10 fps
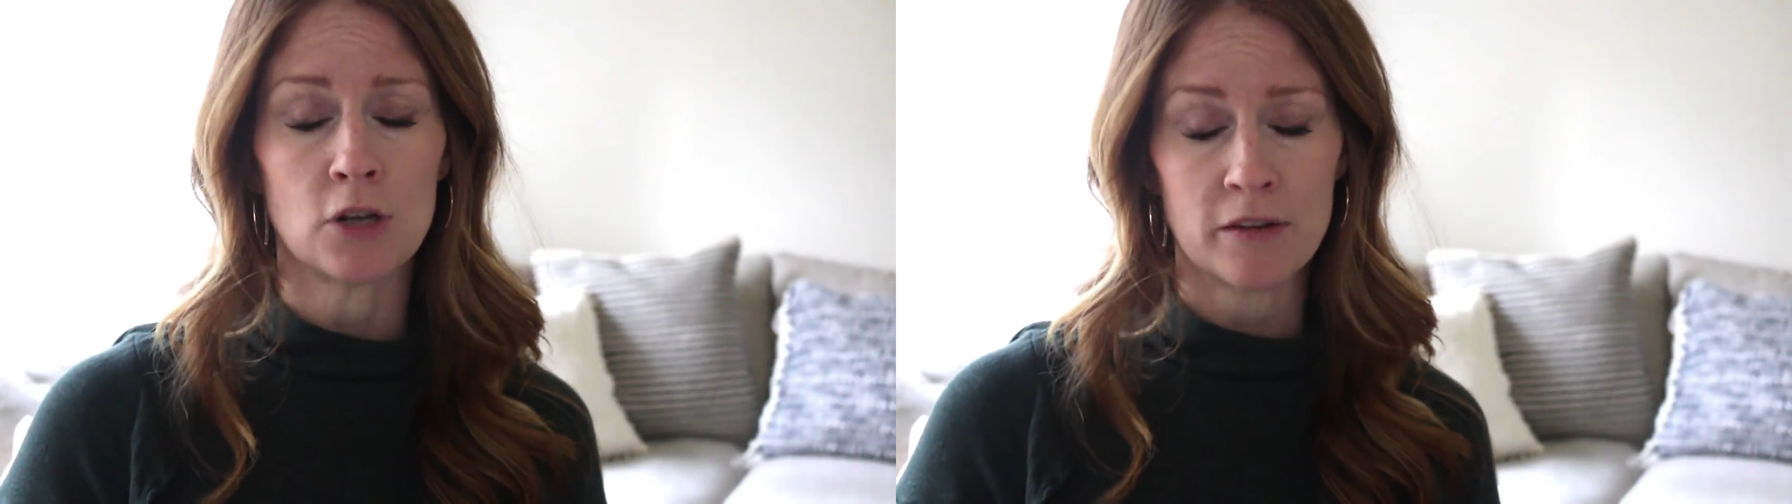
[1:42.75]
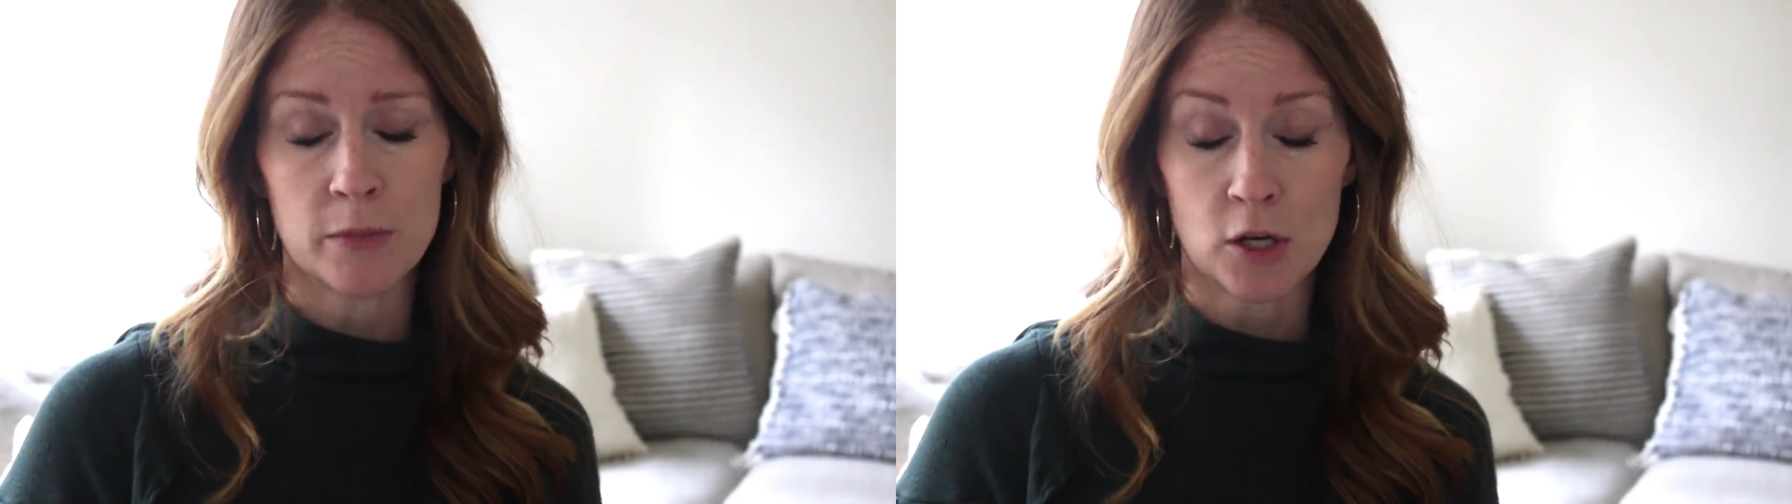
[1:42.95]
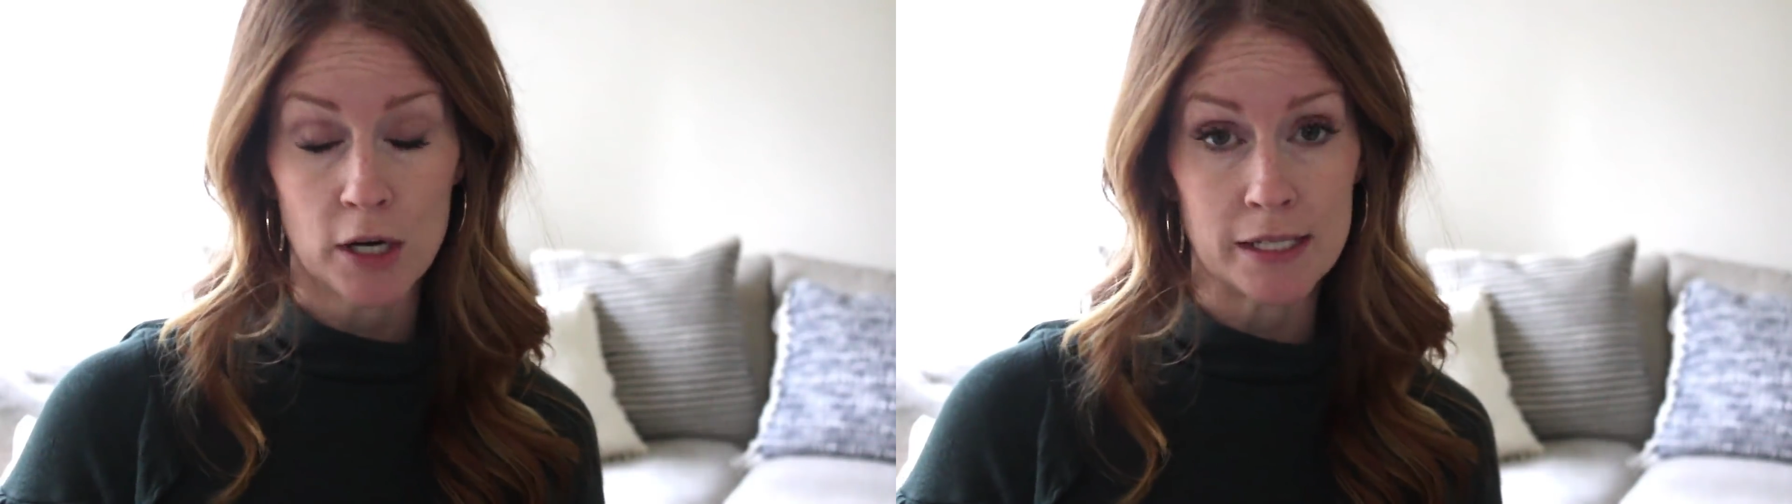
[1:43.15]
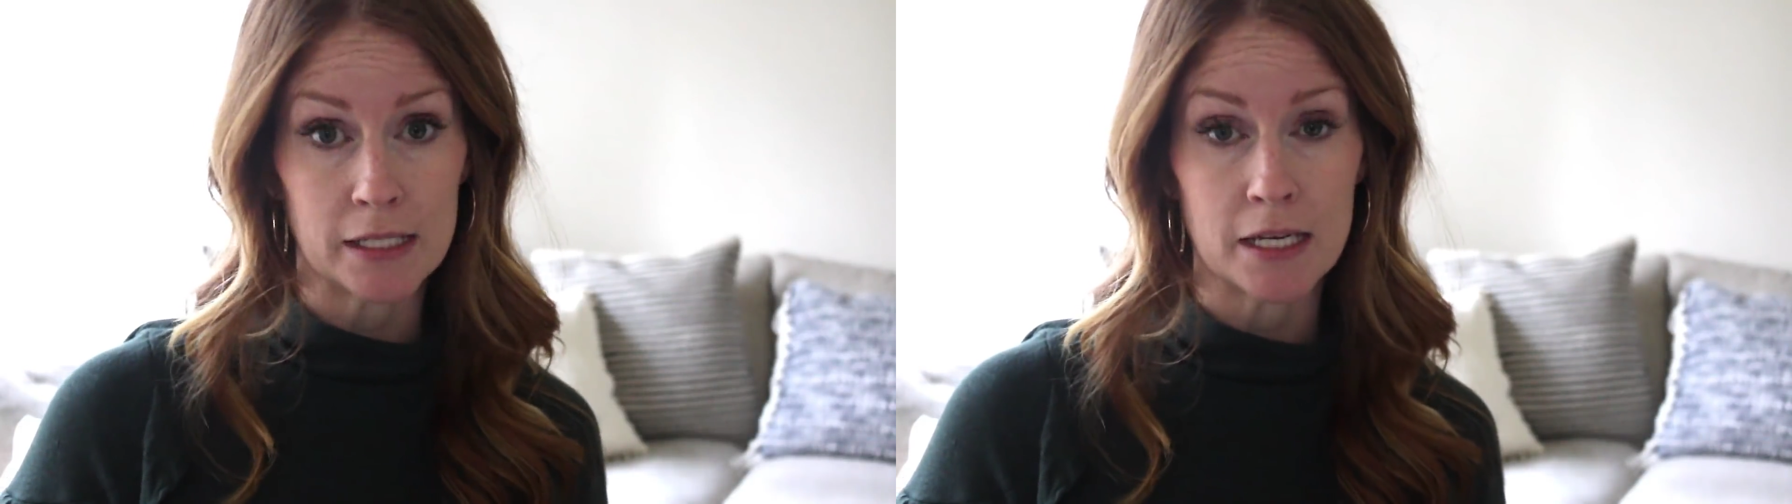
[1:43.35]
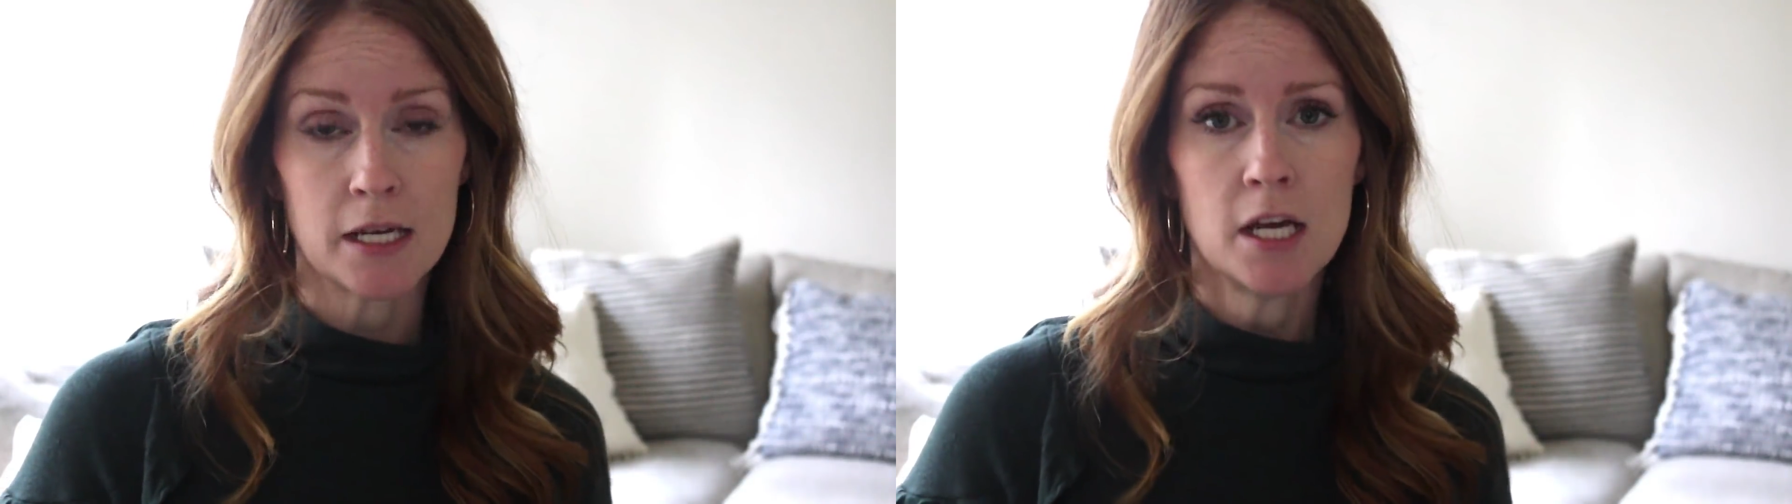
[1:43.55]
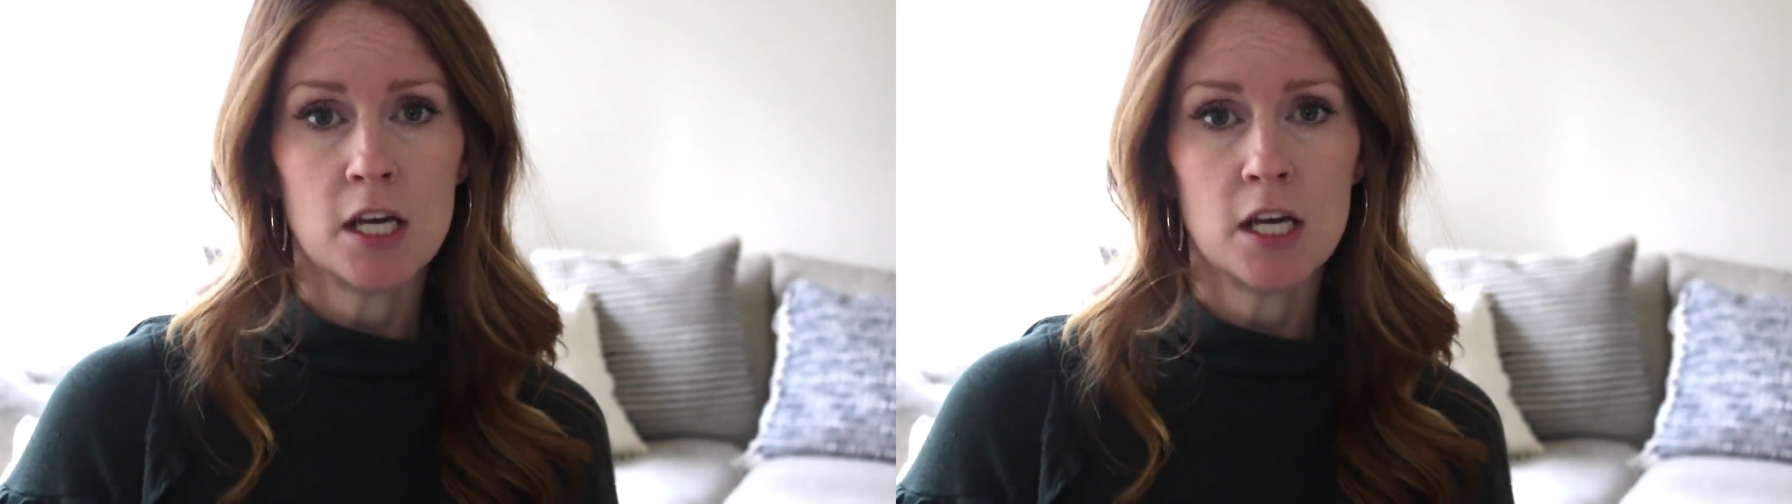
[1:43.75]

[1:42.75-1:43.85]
drive me crazy.